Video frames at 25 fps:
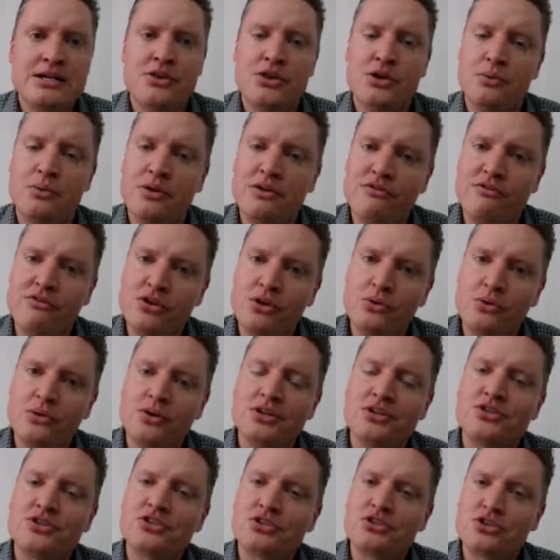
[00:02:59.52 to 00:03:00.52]
the
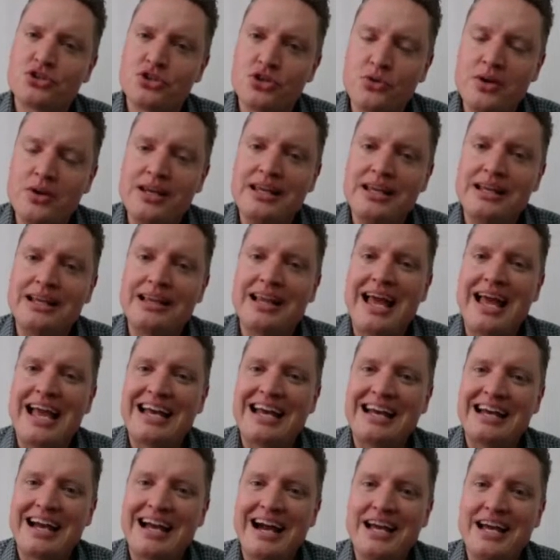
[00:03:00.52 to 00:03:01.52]
reviewers treat it
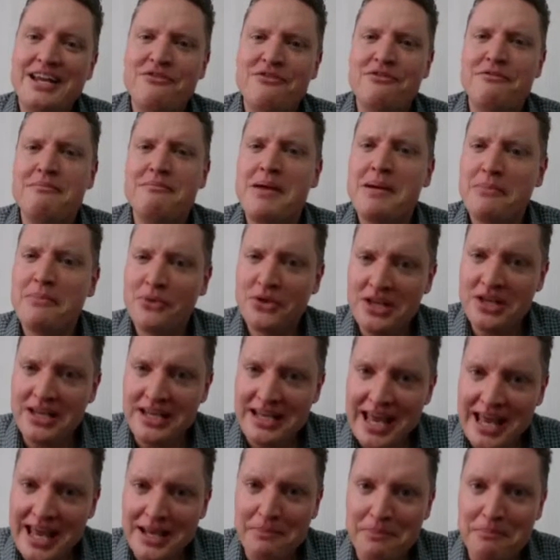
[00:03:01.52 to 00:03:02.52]
like a kind of memory
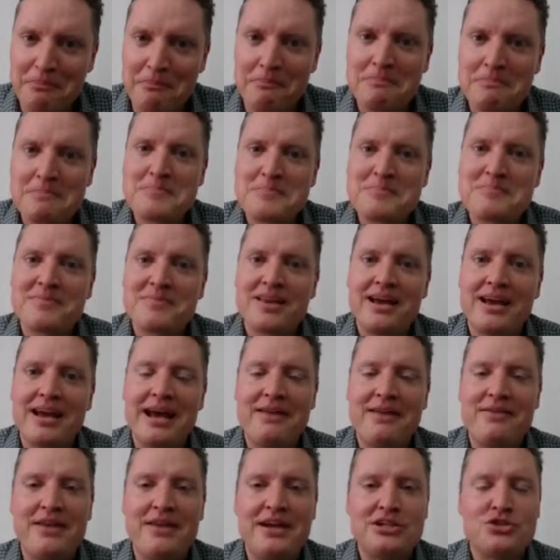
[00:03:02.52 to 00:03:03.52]
game,
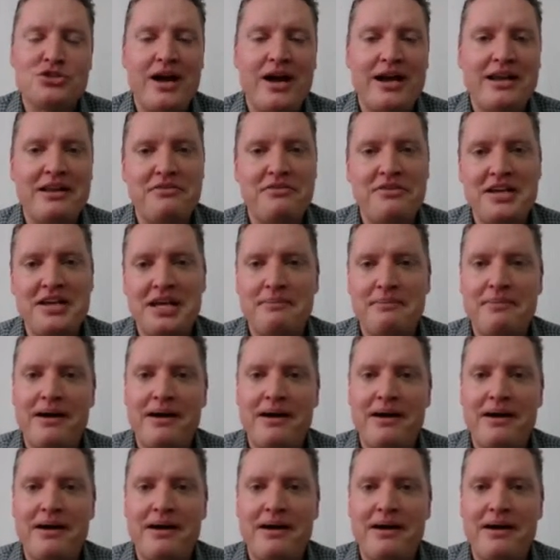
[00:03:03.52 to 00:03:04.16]
and they try to think